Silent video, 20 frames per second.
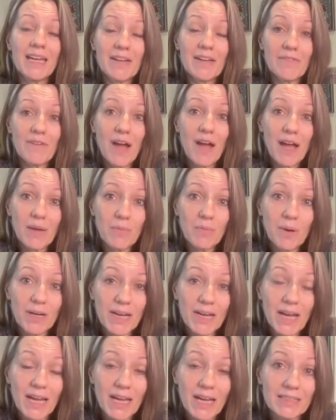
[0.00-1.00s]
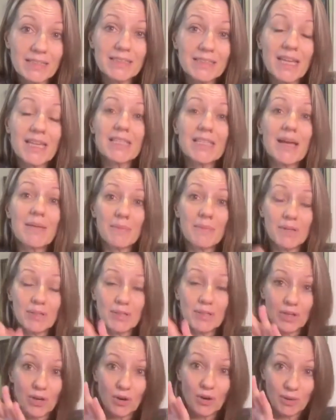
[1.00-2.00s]
if I want to, yes, I'm
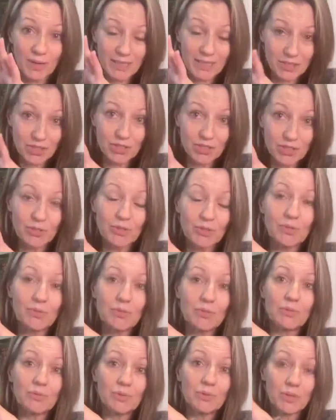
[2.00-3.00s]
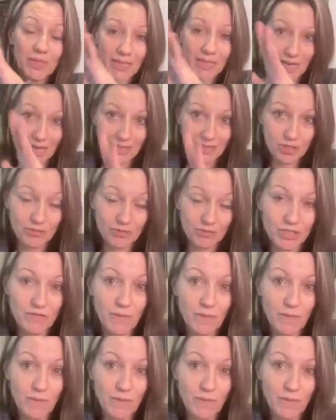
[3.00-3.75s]
going to go into looking at stress